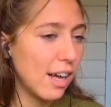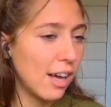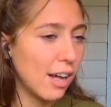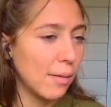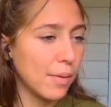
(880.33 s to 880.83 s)

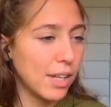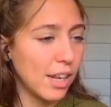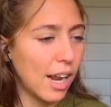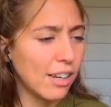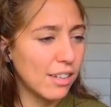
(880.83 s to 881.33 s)
And then
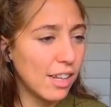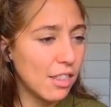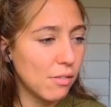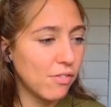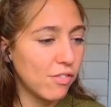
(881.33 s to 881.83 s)
I just
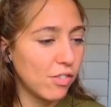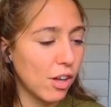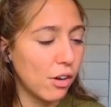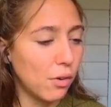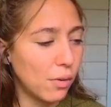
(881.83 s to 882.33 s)
like the
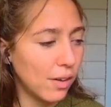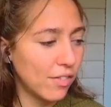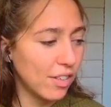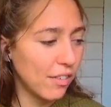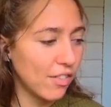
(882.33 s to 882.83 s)
flow
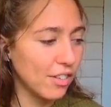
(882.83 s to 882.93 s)
of stuff.